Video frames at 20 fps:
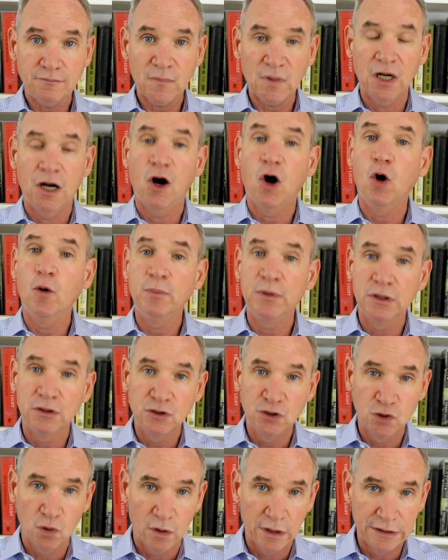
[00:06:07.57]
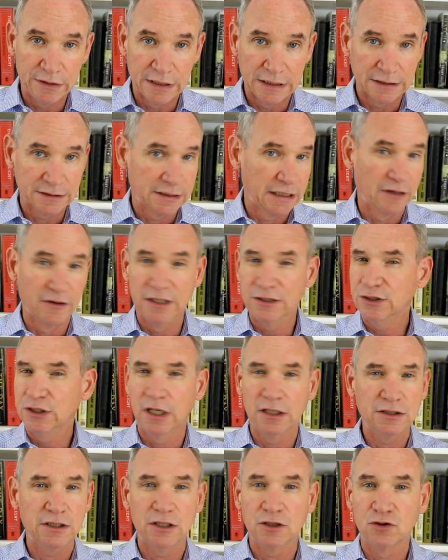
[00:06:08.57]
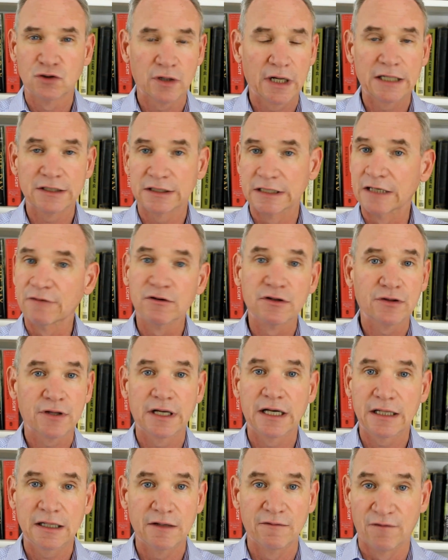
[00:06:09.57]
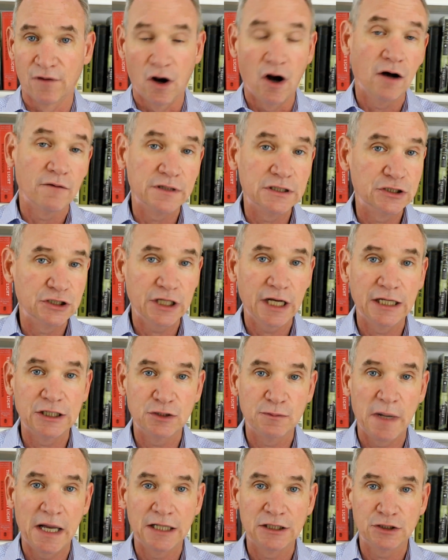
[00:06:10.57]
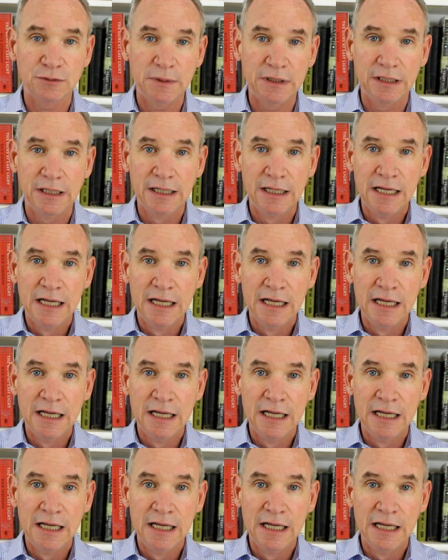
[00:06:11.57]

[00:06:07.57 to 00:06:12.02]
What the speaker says: I hope you enjoyed this. Now, this doesn't address everything involved in change management,